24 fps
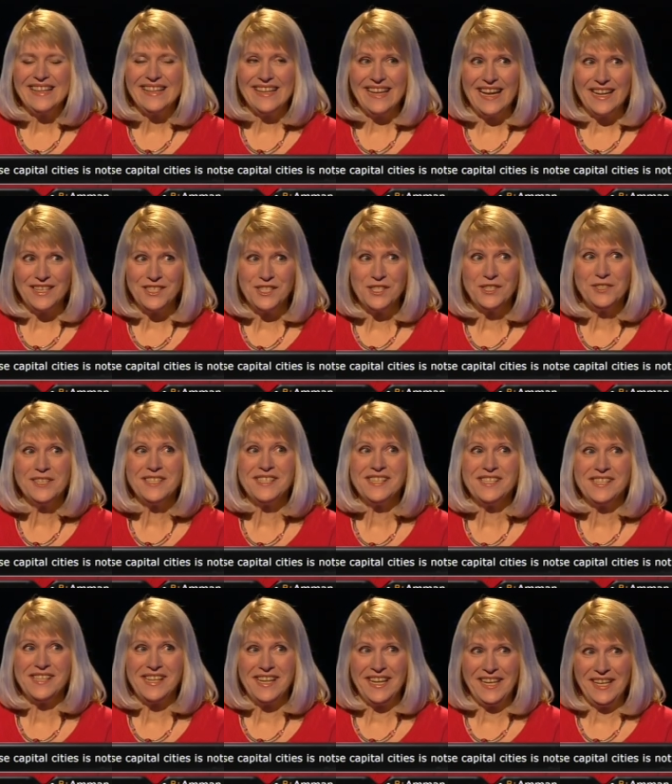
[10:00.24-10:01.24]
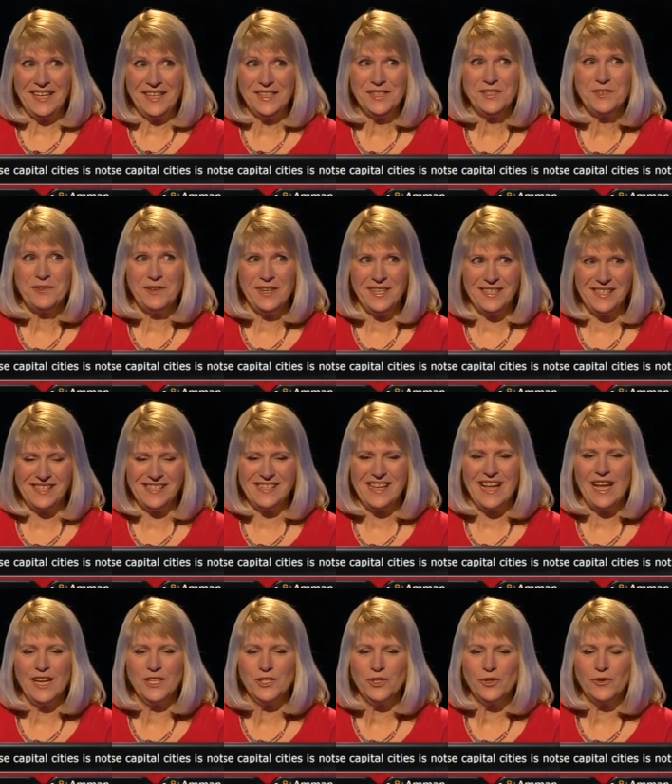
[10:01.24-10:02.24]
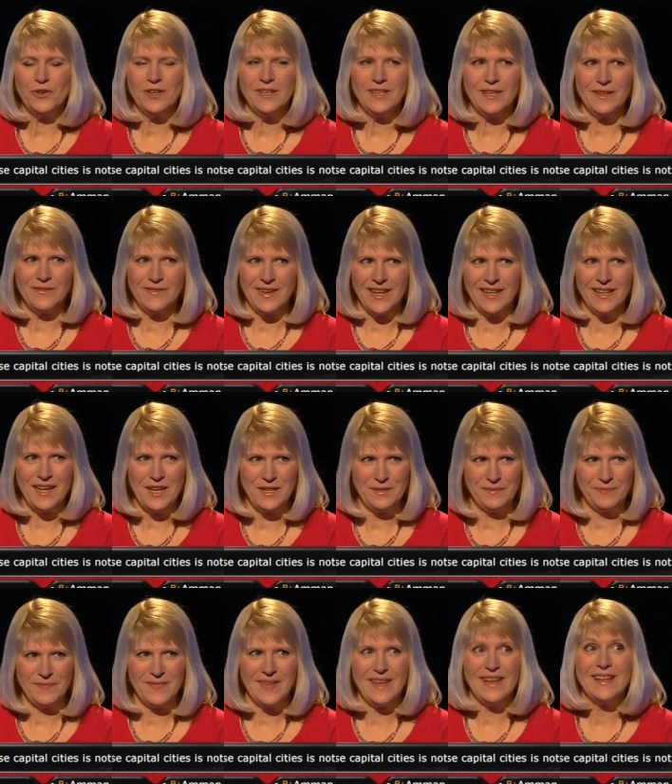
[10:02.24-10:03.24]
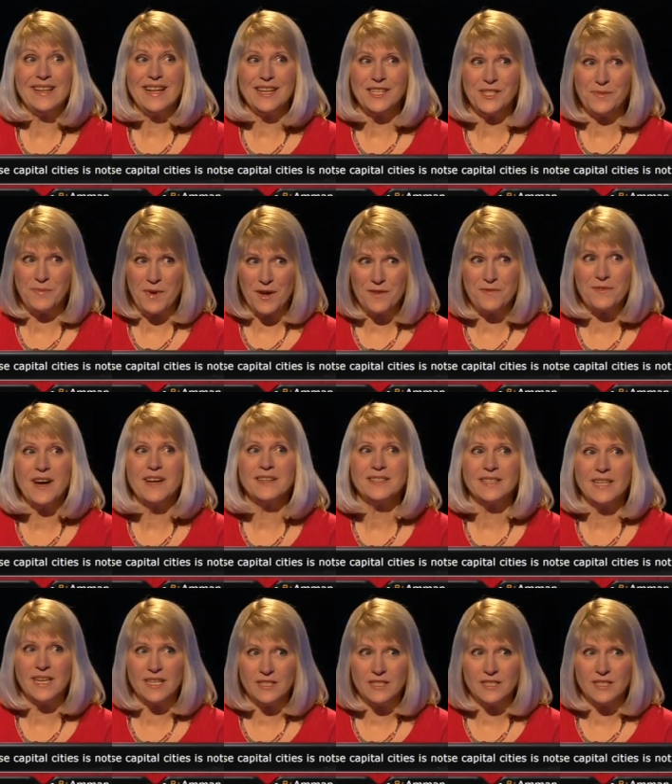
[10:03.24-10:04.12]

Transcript: the answer is C, Chris, Andorra la Vella, and that's my final